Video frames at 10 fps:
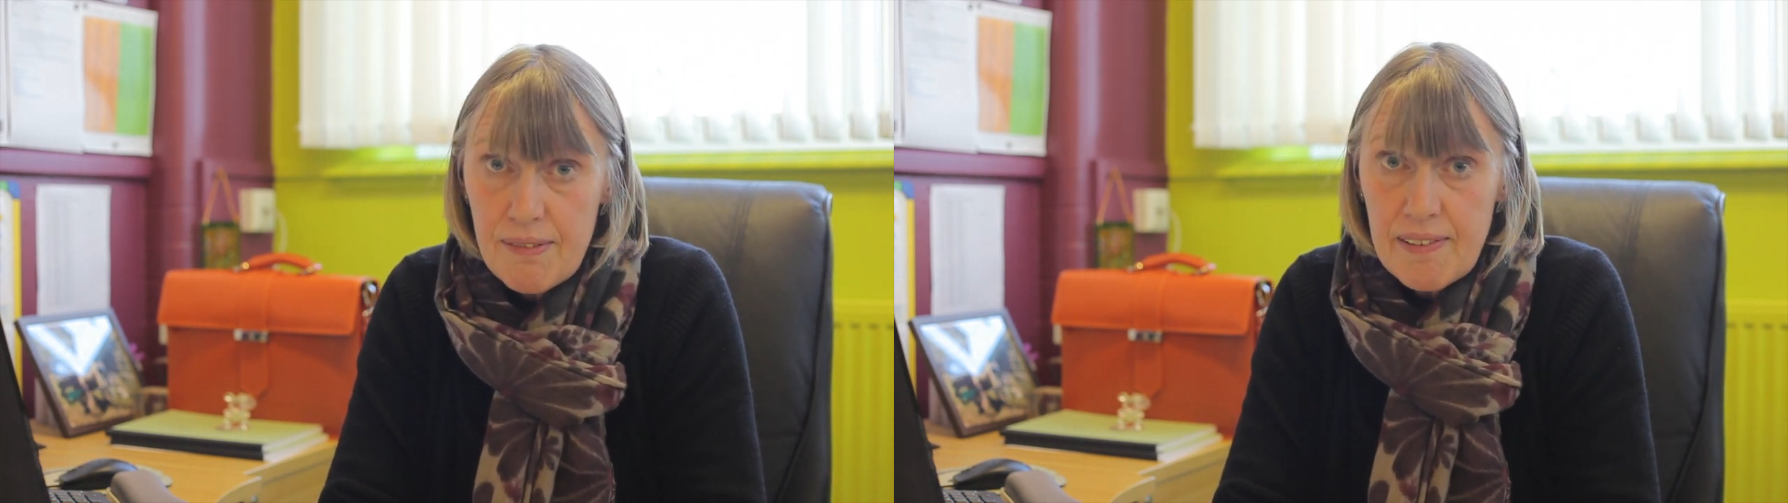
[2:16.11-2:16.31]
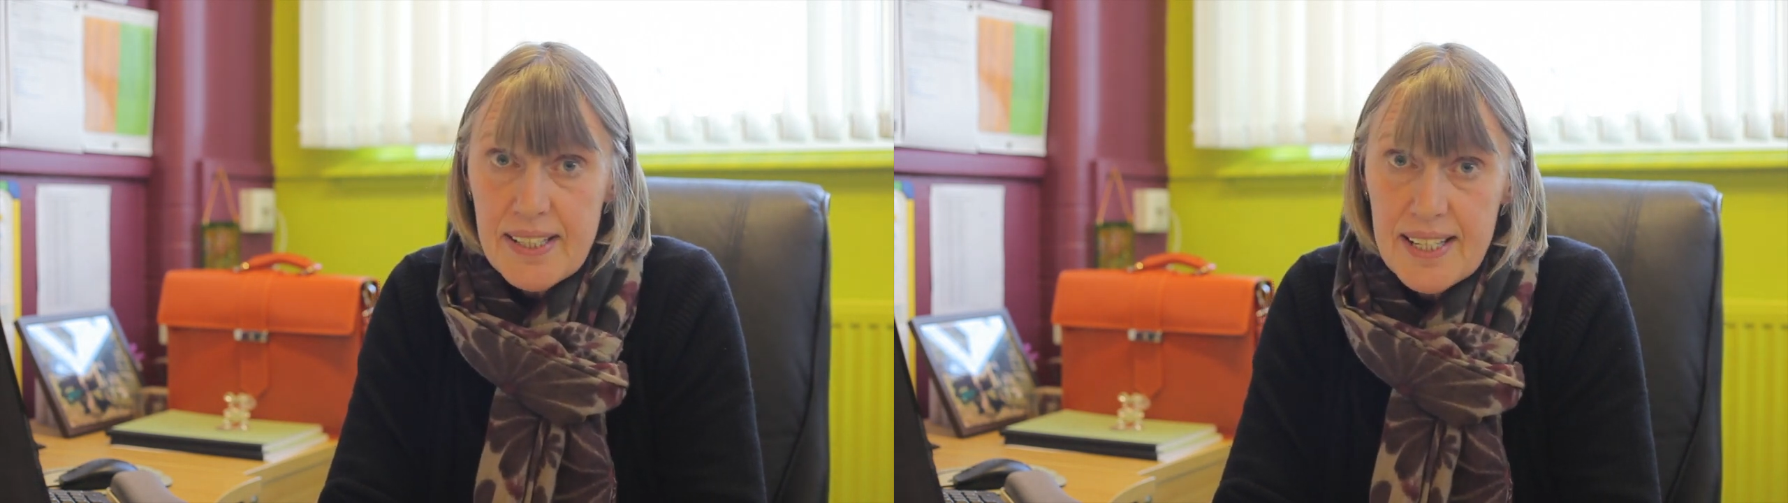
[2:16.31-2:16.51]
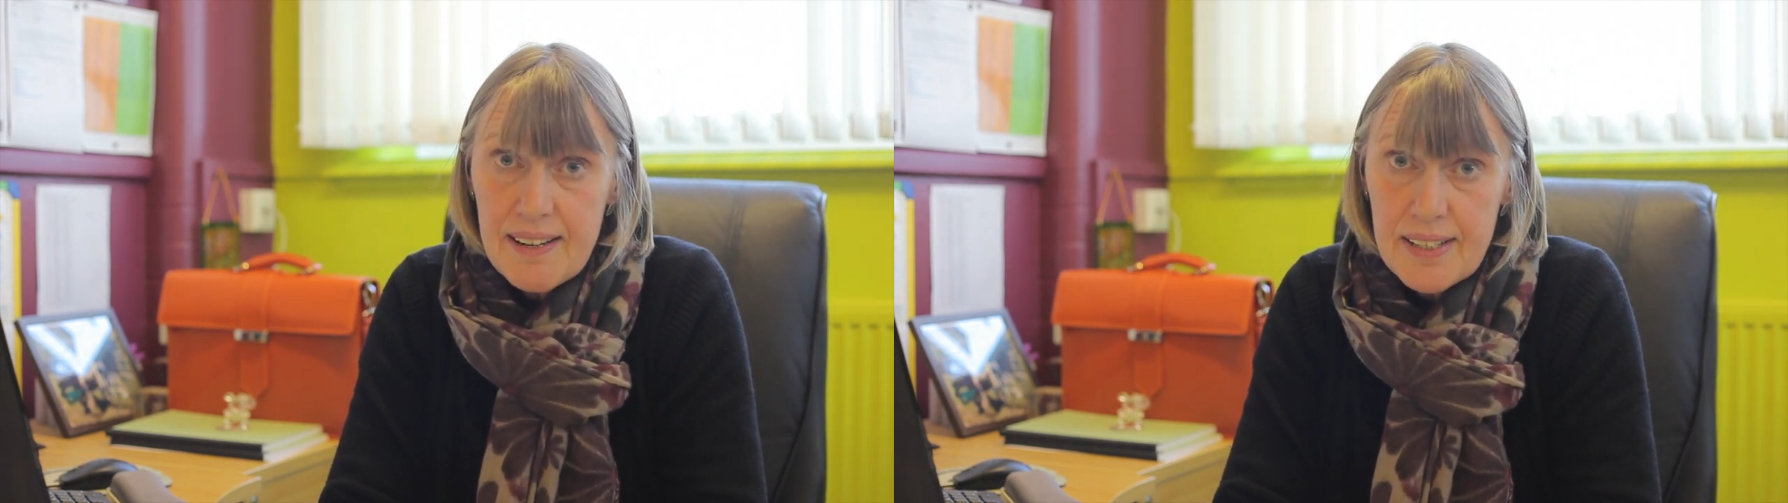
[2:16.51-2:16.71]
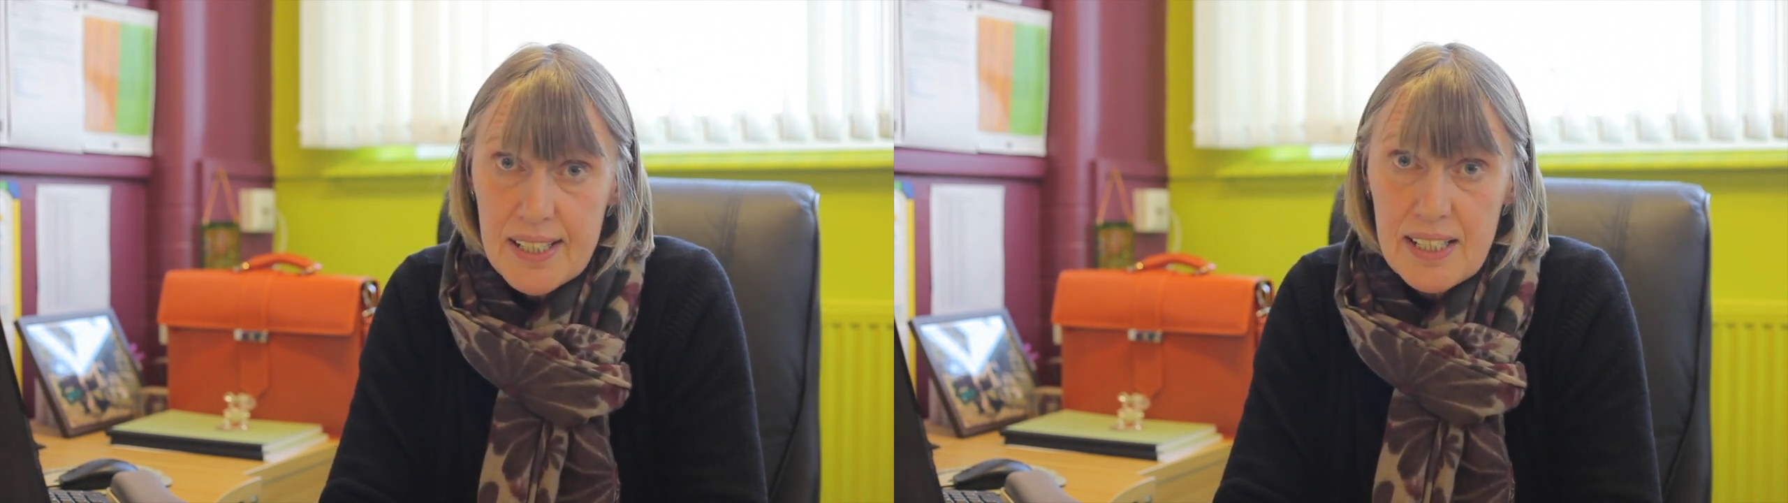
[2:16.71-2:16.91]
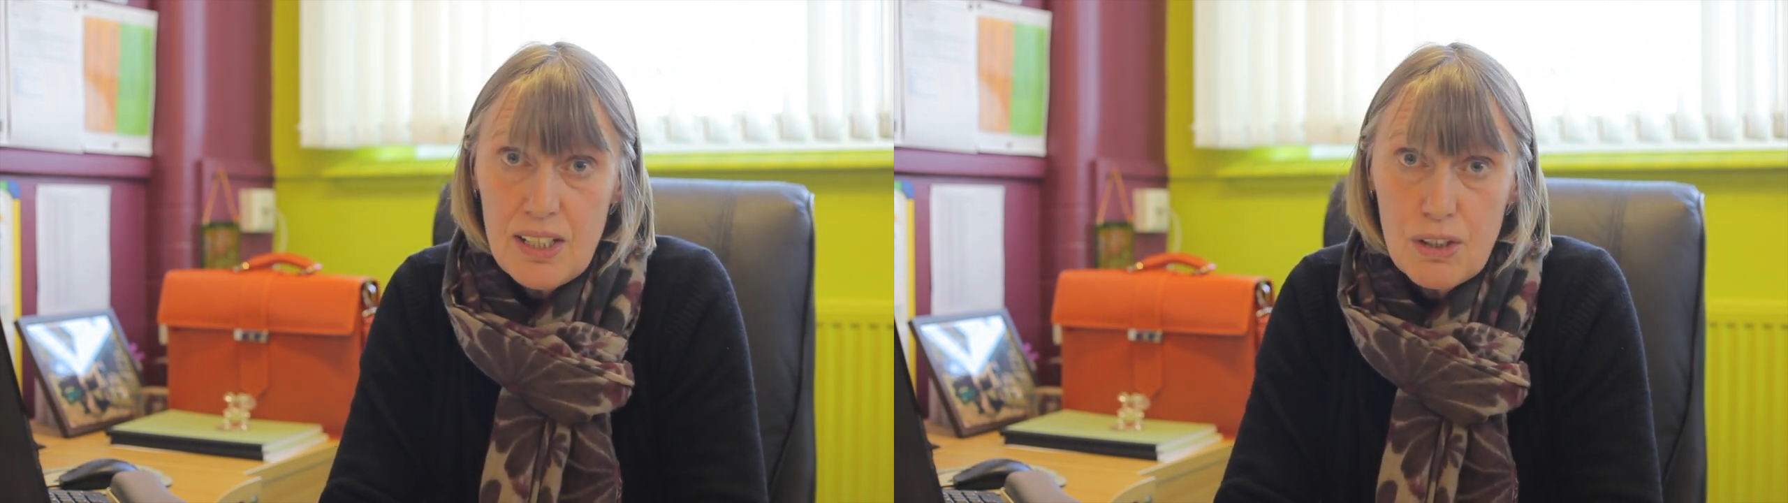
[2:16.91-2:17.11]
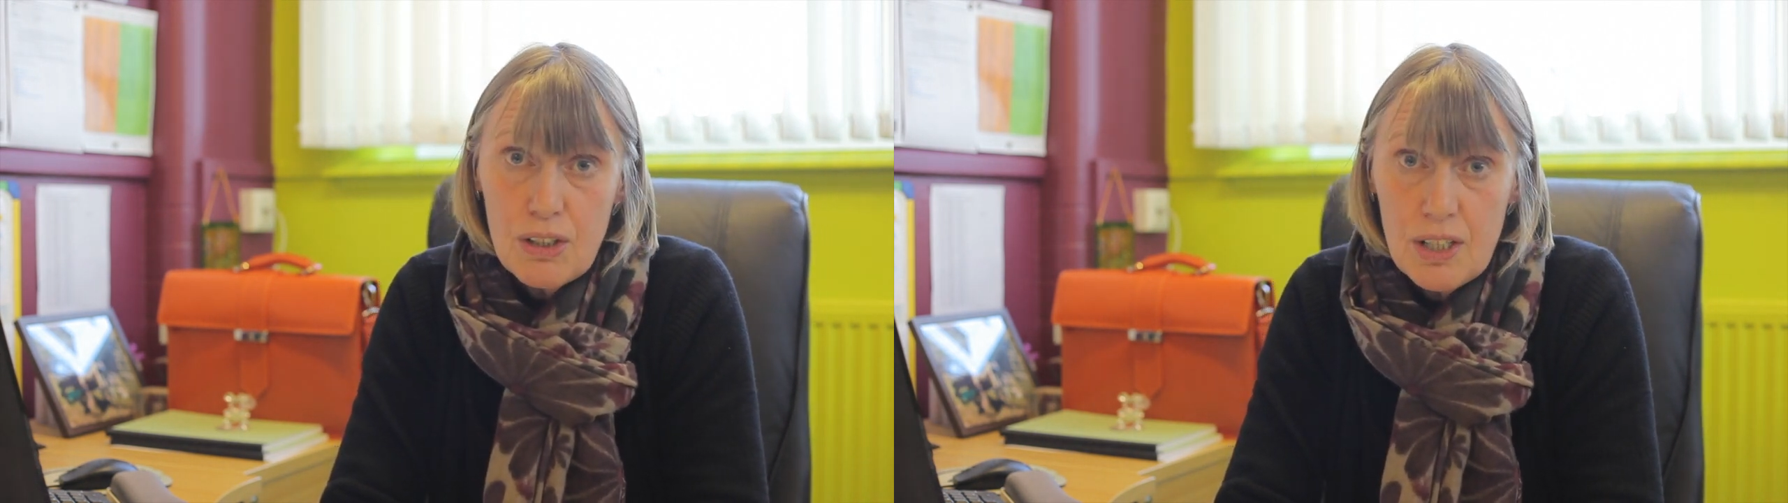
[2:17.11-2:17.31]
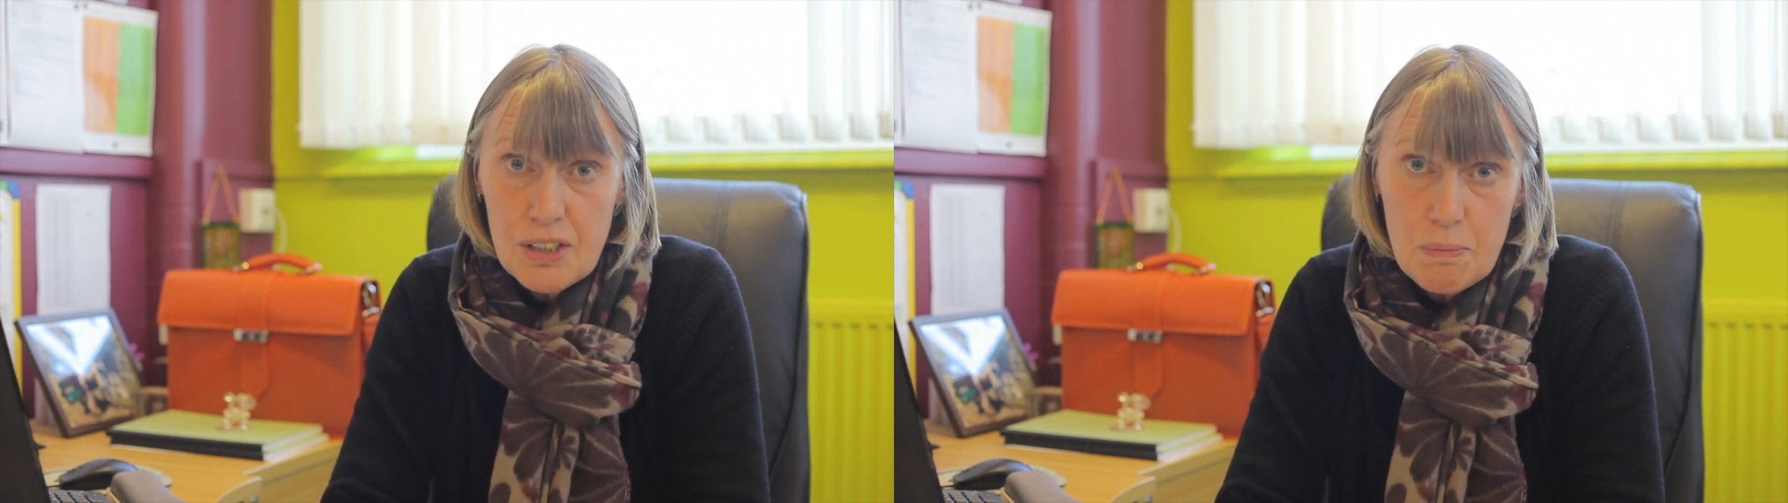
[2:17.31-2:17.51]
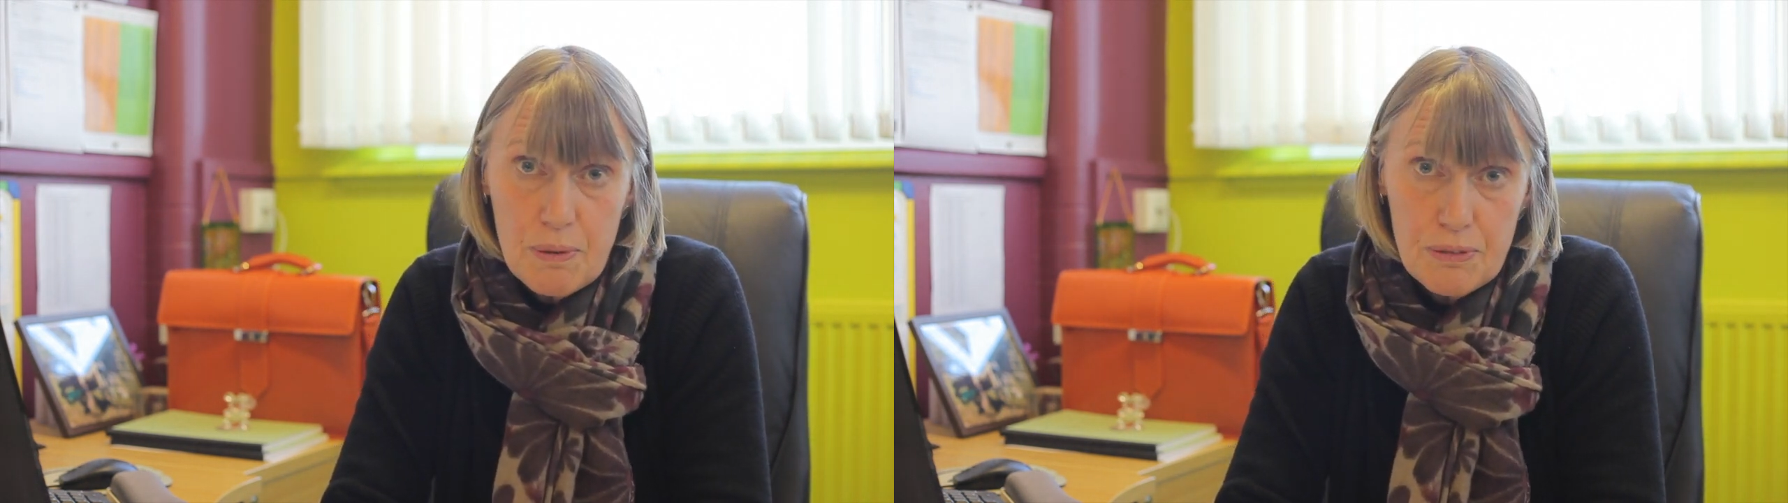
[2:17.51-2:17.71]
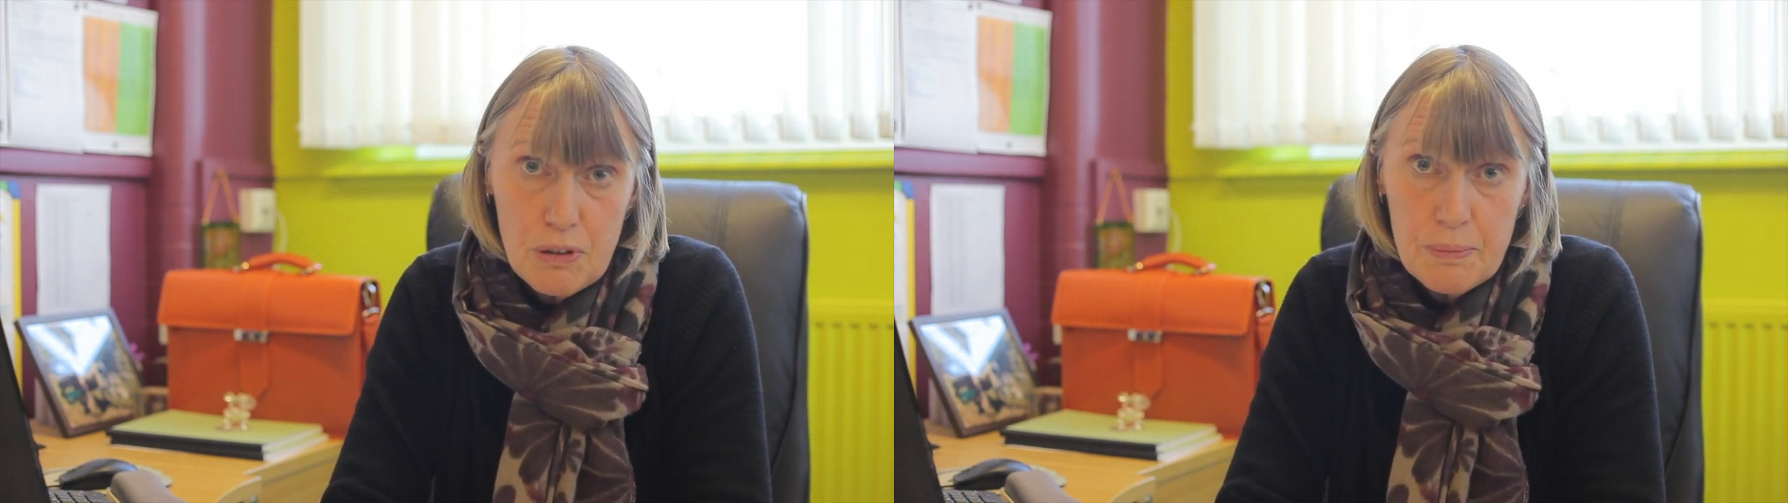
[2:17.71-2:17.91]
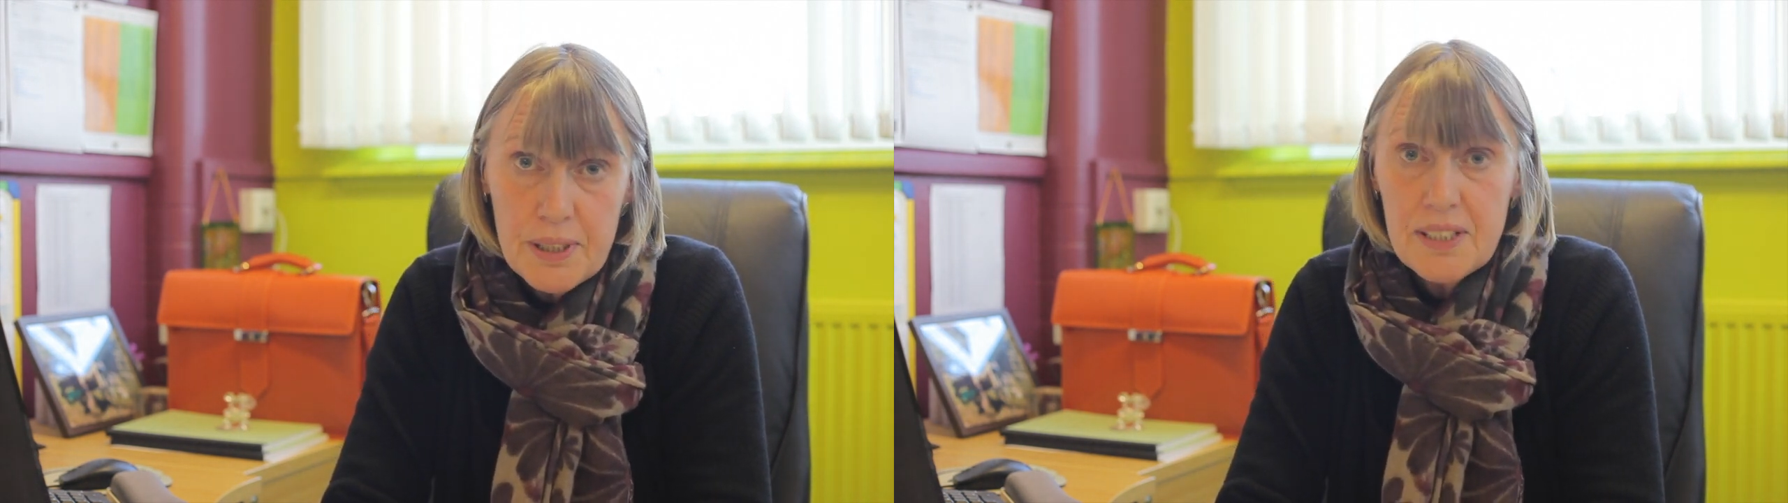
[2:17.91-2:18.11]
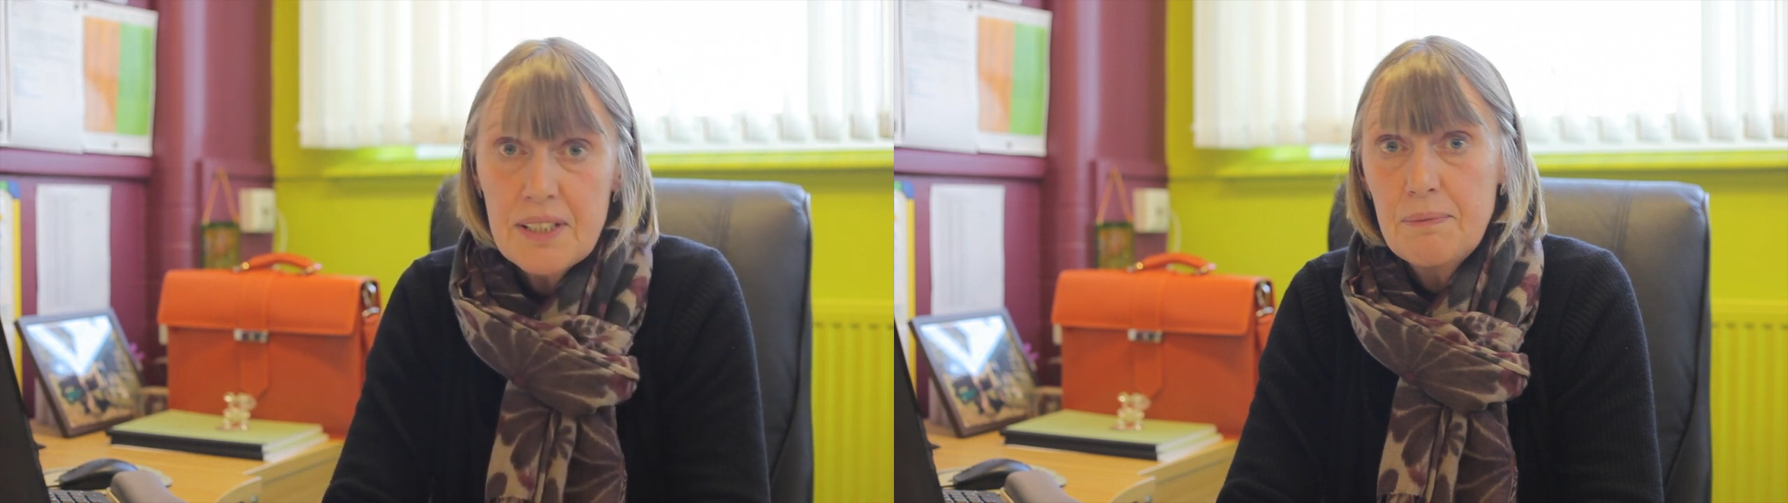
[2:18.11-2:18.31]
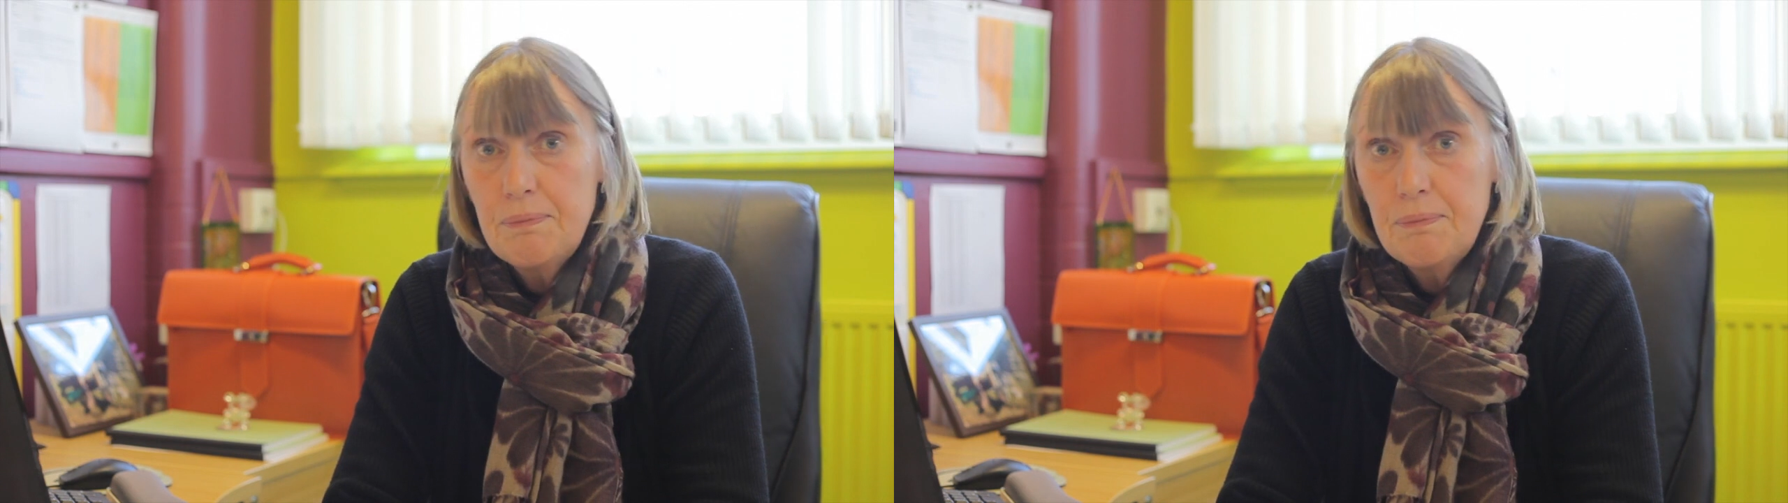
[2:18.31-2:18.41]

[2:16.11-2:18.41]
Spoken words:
very seriously your underperformance.